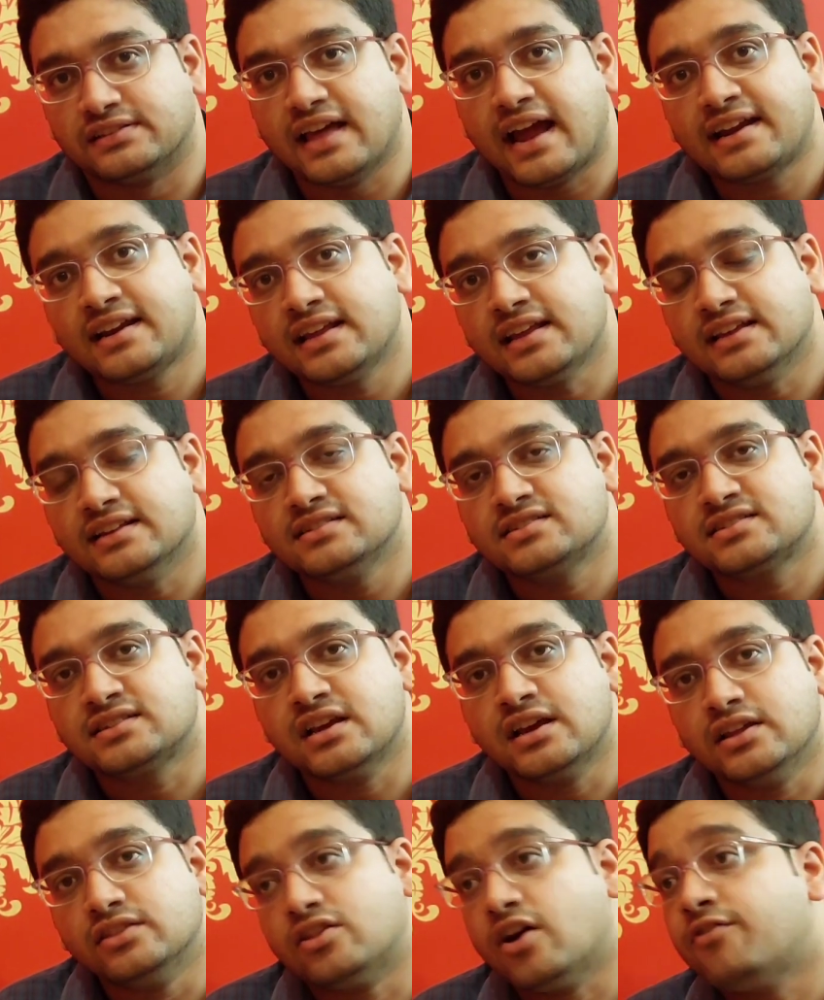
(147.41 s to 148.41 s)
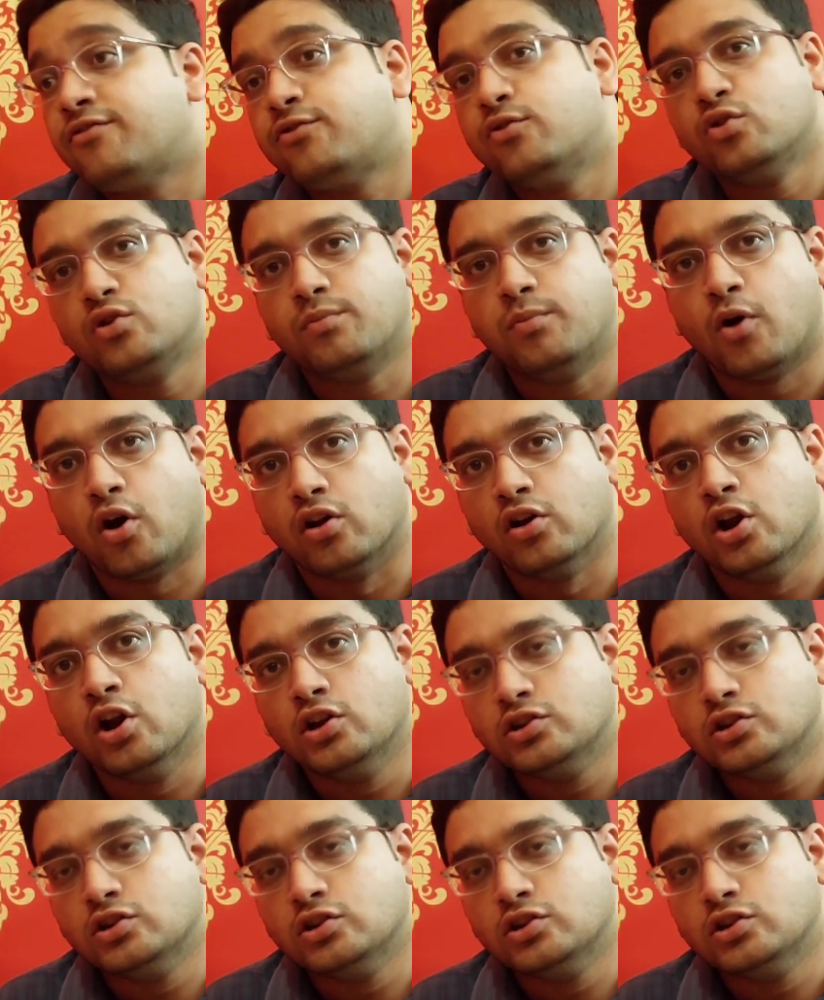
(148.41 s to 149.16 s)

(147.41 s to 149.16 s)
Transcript: that is the football.